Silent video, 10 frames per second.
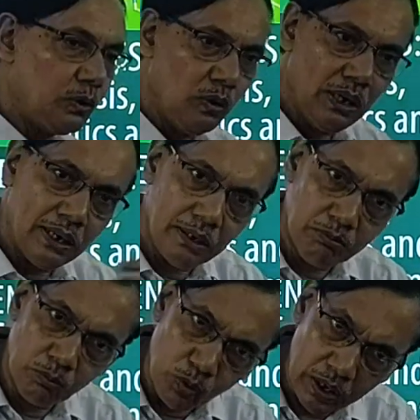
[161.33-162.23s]
want to
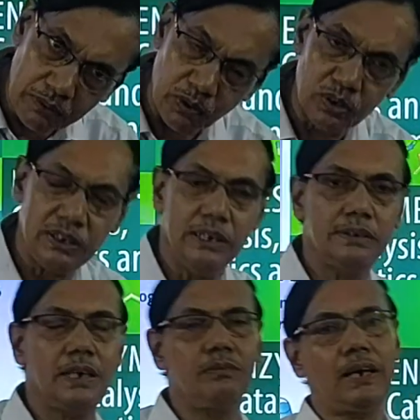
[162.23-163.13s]
learn more about the
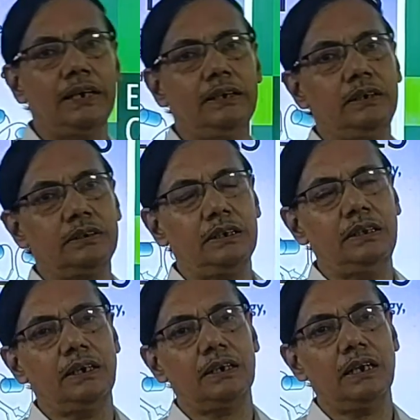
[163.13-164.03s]
enzyme kinetics
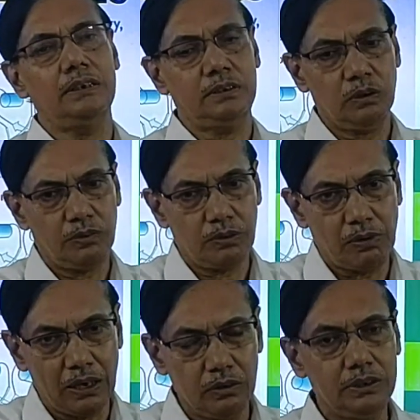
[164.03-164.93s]
and the catalysis of our
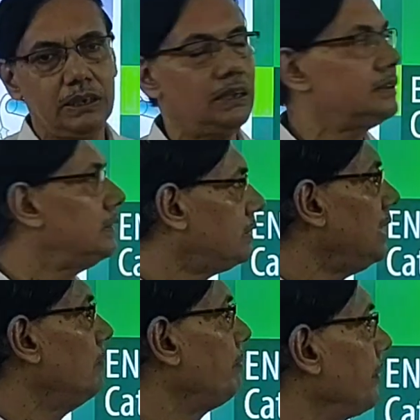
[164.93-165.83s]
biological
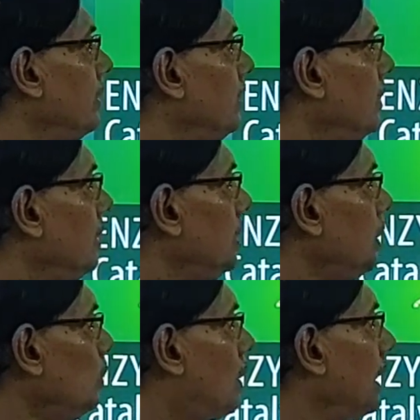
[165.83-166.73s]
system,
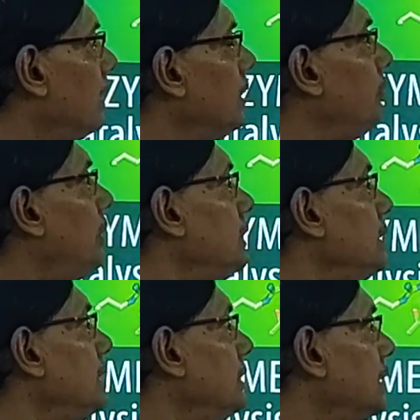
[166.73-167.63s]
you can refer this